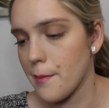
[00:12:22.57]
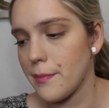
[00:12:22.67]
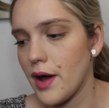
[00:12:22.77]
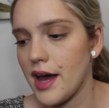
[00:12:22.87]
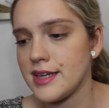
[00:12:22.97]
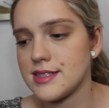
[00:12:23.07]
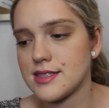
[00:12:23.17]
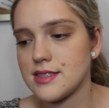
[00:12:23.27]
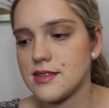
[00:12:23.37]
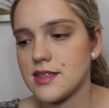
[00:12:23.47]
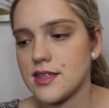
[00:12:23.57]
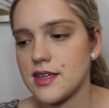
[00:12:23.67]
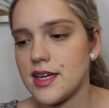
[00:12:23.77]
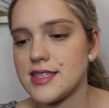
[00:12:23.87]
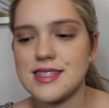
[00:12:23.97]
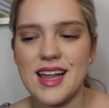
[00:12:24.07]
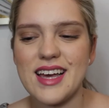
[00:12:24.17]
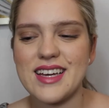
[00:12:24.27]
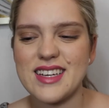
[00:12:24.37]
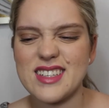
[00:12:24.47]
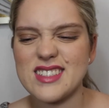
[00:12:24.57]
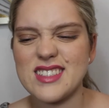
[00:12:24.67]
But it's like,